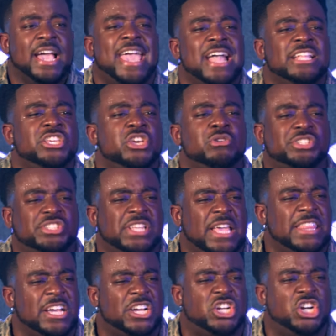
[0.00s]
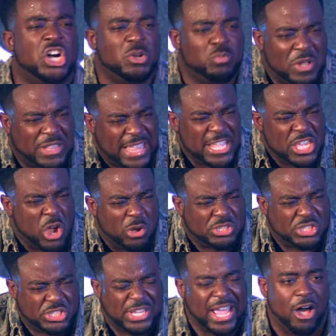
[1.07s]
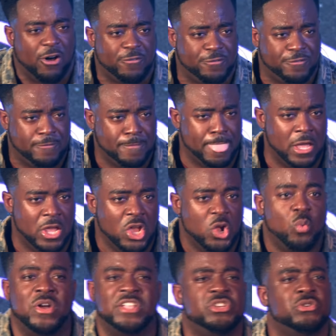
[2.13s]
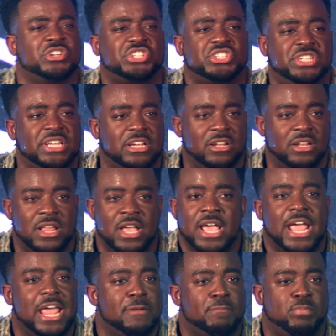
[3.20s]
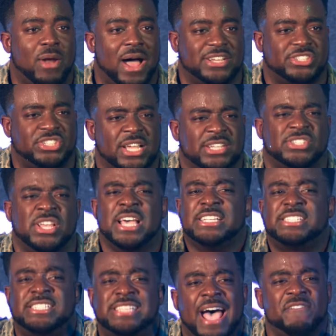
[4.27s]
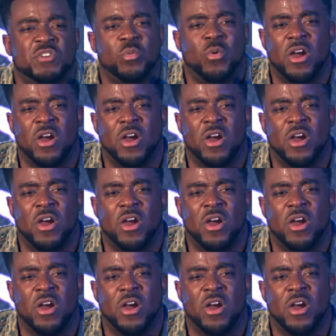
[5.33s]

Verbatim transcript: Can you see the good within yourself when you're still in process? Seven